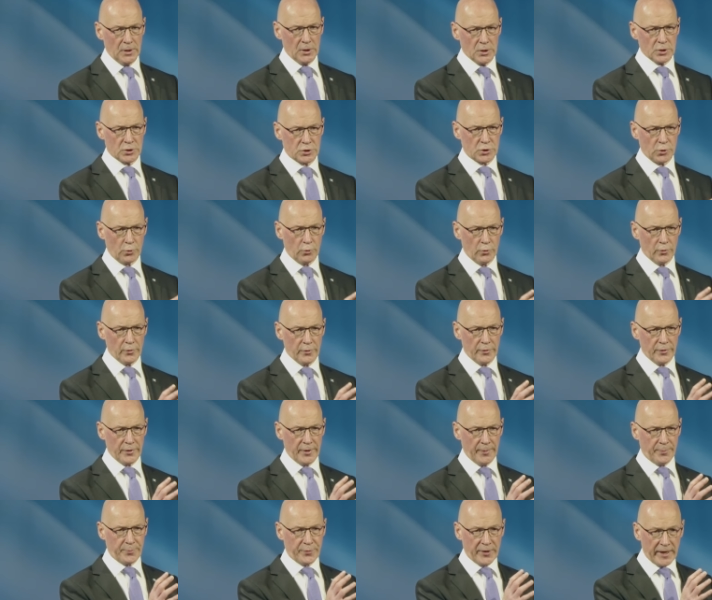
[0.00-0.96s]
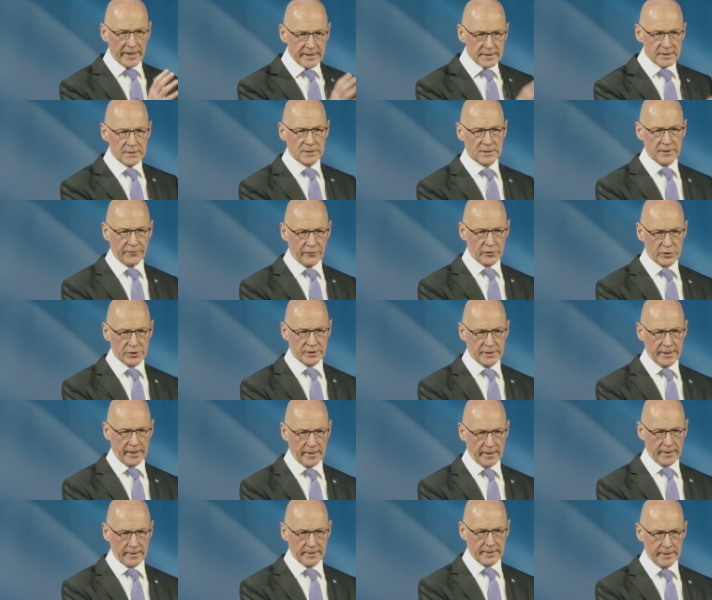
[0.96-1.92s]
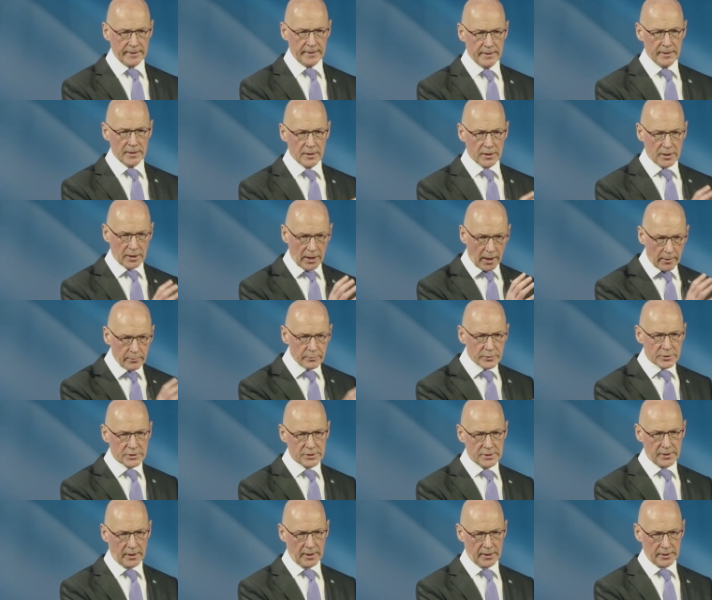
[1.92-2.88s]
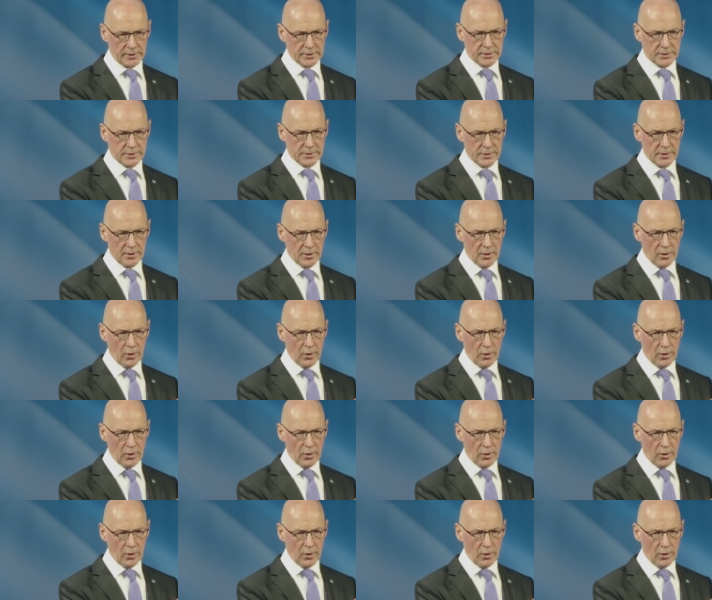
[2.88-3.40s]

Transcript: So the presence of austerity comes to us